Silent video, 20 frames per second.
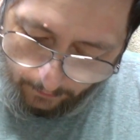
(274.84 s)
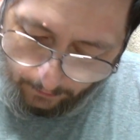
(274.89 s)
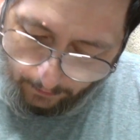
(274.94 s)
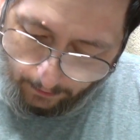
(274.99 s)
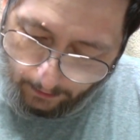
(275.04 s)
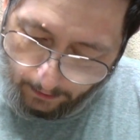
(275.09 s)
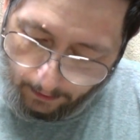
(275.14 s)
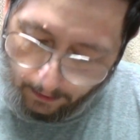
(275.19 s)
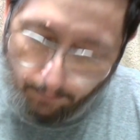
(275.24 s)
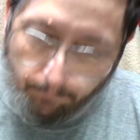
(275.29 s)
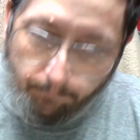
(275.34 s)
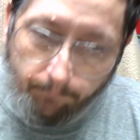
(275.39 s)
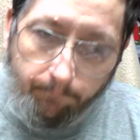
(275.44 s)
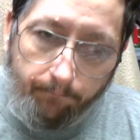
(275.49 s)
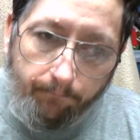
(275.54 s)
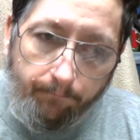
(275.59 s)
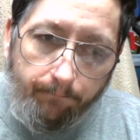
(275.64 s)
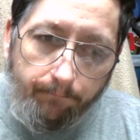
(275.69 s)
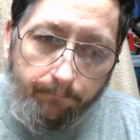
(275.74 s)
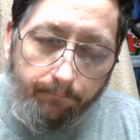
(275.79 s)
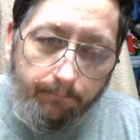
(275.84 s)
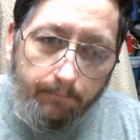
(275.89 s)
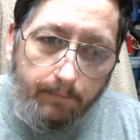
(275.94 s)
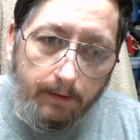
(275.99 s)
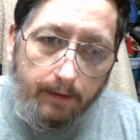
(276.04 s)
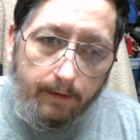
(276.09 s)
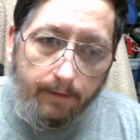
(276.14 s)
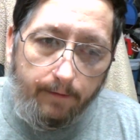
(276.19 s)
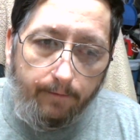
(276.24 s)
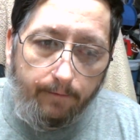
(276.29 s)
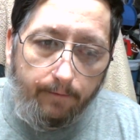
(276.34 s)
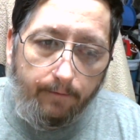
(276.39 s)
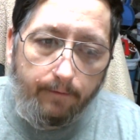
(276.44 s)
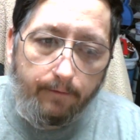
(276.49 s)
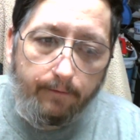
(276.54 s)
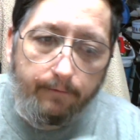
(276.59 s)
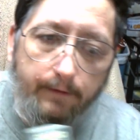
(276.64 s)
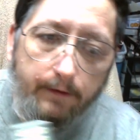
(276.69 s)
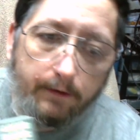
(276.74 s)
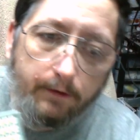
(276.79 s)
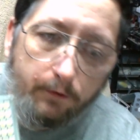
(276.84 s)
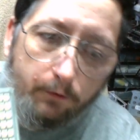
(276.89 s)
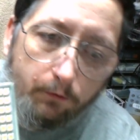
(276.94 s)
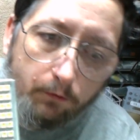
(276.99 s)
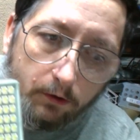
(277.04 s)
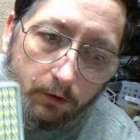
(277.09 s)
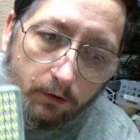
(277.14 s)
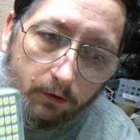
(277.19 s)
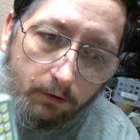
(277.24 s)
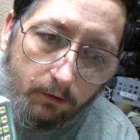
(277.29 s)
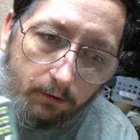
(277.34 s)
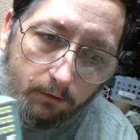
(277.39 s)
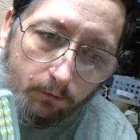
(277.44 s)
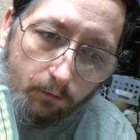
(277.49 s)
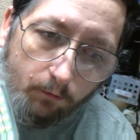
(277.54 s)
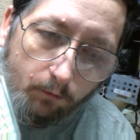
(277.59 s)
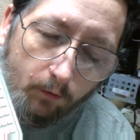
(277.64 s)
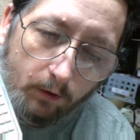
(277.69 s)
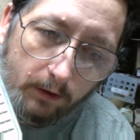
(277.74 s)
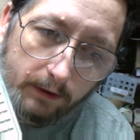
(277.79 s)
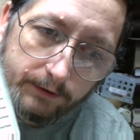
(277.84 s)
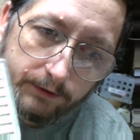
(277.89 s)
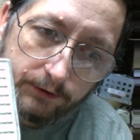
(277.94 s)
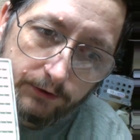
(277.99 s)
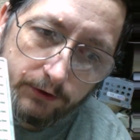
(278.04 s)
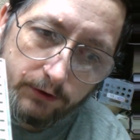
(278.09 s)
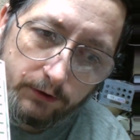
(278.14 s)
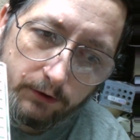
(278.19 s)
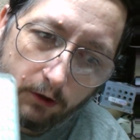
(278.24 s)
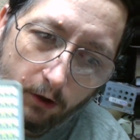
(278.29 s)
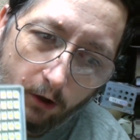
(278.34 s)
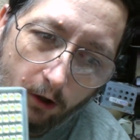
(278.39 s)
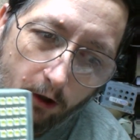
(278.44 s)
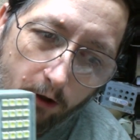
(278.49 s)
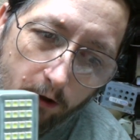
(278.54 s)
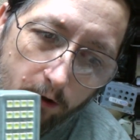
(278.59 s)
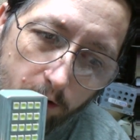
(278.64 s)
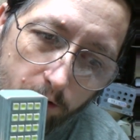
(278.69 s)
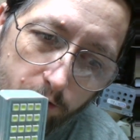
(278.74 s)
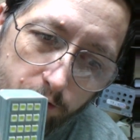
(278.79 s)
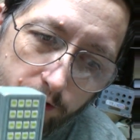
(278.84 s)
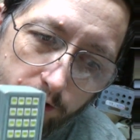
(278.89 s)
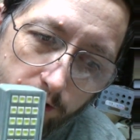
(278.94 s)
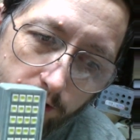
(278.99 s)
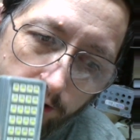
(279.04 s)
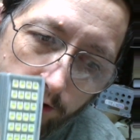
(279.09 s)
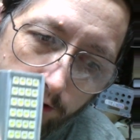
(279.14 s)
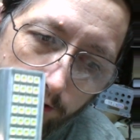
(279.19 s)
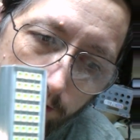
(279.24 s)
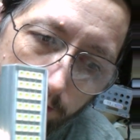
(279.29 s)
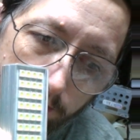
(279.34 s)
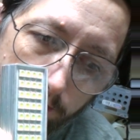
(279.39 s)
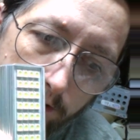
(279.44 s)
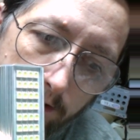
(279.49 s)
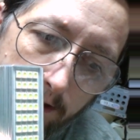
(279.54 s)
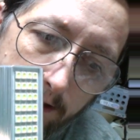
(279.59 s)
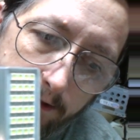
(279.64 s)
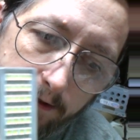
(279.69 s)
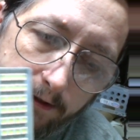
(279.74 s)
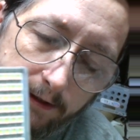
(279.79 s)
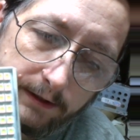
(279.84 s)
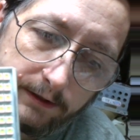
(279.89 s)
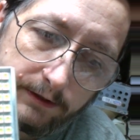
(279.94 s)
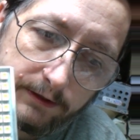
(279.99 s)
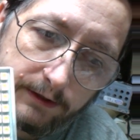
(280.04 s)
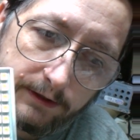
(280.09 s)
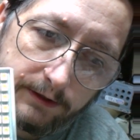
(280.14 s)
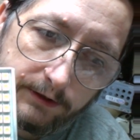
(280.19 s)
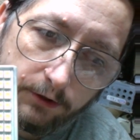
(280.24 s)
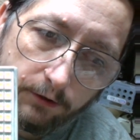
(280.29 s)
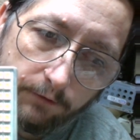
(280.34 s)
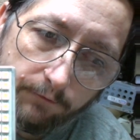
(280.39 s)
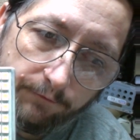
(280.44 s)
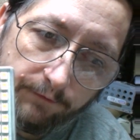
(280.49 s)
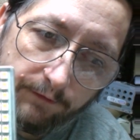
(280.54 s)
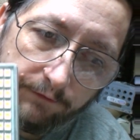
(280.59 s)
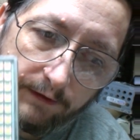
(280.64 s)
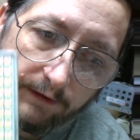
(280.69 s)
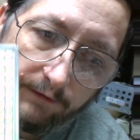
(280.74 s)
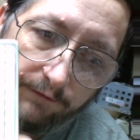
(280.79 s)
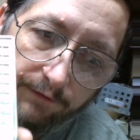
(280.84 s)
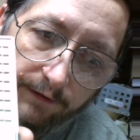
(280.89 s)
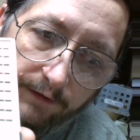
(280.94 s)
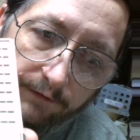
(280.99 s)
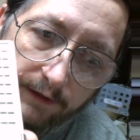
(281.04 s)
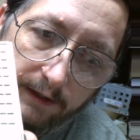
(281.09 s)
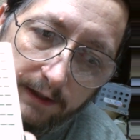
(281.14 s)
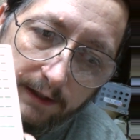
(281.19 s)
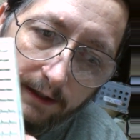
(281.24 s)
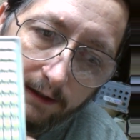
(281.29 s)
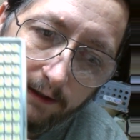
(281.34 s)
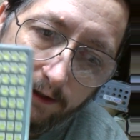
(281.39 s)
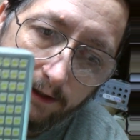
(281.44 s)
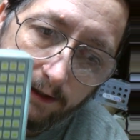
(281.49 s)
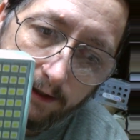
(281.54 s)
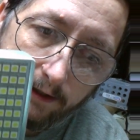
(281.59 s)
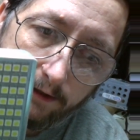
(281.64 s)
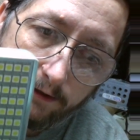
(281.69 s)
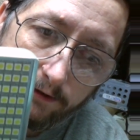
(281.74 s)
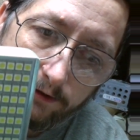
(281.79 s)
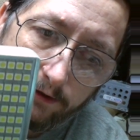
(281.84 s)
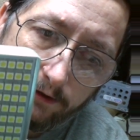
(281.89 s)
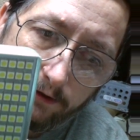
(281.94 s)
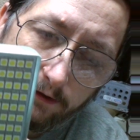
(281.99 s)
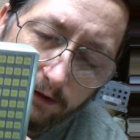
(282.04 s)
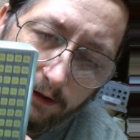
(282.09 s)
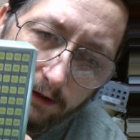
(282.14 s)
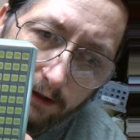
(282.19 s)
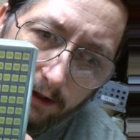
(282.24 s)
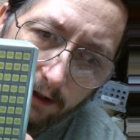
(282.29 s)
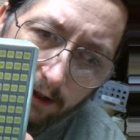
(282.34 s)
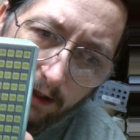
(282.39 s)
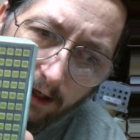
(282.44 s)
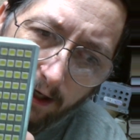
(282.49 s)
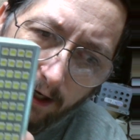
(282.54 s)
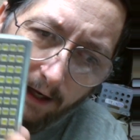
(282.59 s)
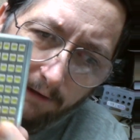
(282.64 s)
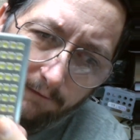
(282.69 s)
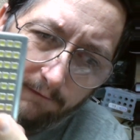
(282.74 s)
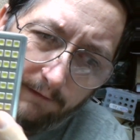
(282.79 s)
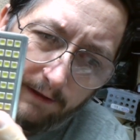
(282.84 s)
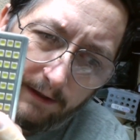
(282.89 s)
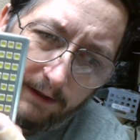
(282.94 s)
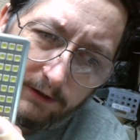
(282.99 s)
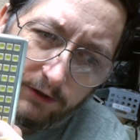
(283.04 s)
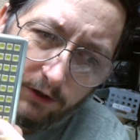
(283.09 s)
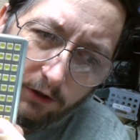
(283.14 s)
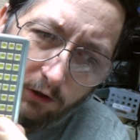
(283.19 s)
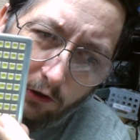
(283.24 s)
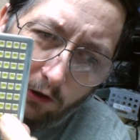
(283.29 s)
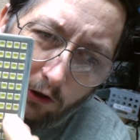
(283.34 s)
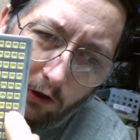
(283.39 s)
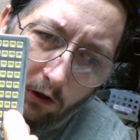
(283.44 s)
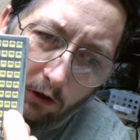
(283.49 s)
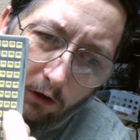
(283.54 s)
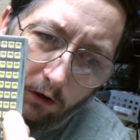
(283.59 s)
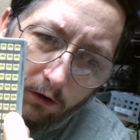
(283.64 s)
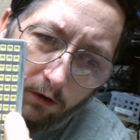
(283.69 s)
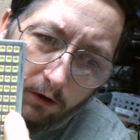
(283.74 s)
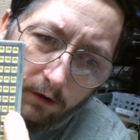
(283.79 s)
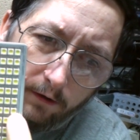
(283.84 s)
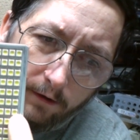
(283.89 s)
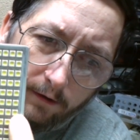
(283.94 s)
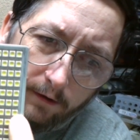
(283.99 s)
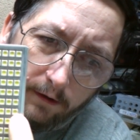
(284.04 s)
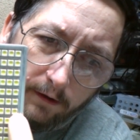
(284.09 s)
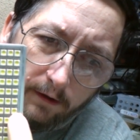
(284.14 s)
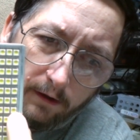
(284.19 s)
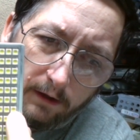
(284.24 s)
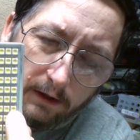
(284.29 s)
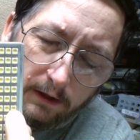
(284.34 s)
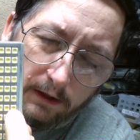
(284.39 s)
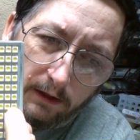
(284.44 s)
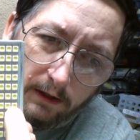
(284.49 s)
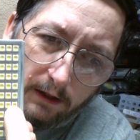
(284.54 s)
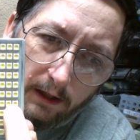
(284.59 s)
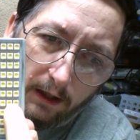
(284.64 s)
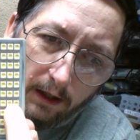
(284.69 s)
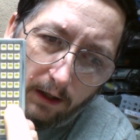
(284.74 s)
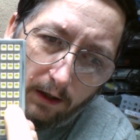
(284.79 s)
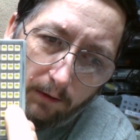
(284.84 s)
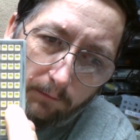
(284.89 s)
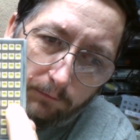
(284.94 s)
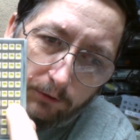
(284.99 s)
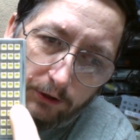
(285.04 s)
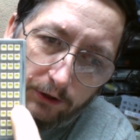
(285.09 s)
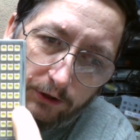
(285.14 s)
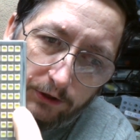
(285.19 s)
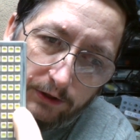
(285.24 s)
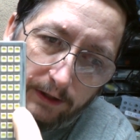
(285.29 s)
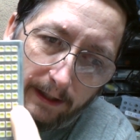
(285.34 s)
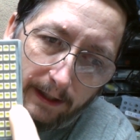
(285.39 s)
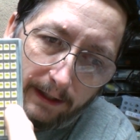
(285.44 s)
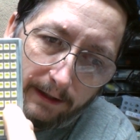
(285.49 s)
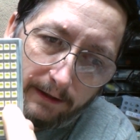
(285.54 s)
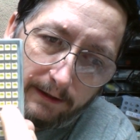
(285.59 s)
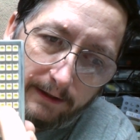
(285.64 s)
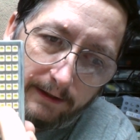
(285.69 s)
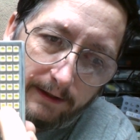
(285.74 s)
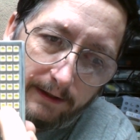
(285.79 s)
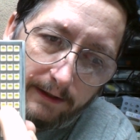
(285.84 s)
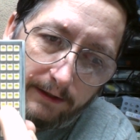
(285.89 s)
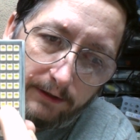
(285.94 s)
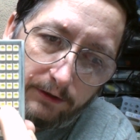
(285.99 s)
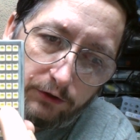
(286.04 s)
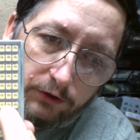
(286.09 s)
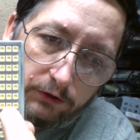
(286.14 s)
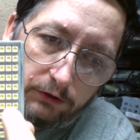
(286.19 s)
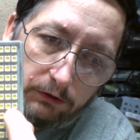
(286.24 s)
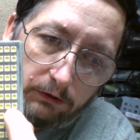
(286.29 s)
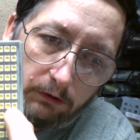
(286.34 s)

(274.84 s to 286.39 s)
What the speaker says: The newer ones are closer to like this. These are 50/50 LEDs, and these are just LEDs